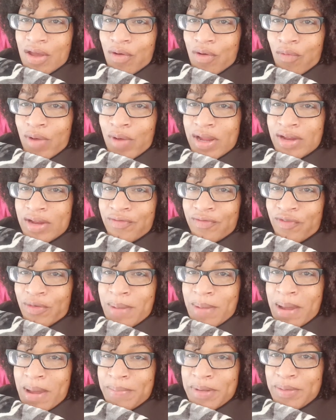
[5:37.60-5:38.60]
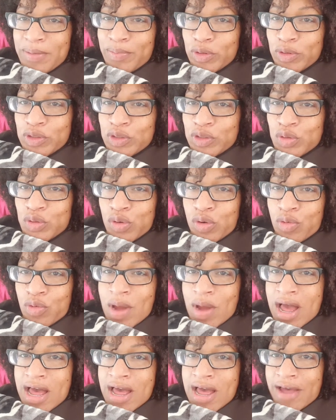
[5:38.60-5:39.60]
Waiting for my peoples to
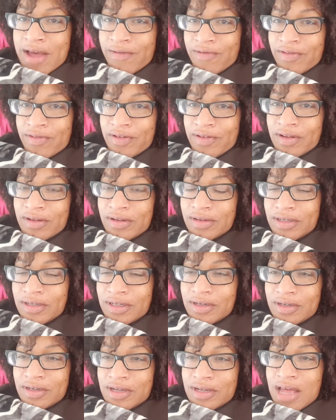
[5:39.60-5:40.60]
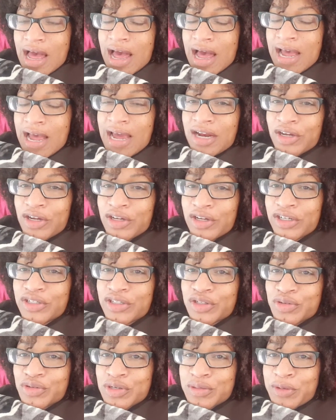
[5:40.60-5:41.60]
arrive. I had a good
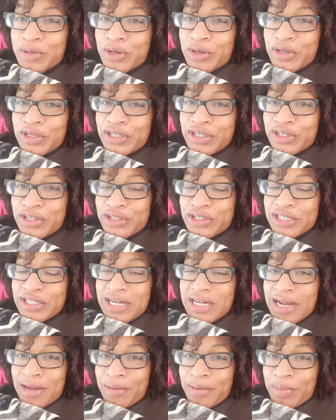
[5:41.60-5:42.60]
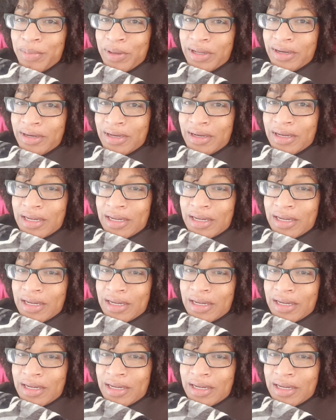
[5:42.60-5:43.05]
stream earlier today, but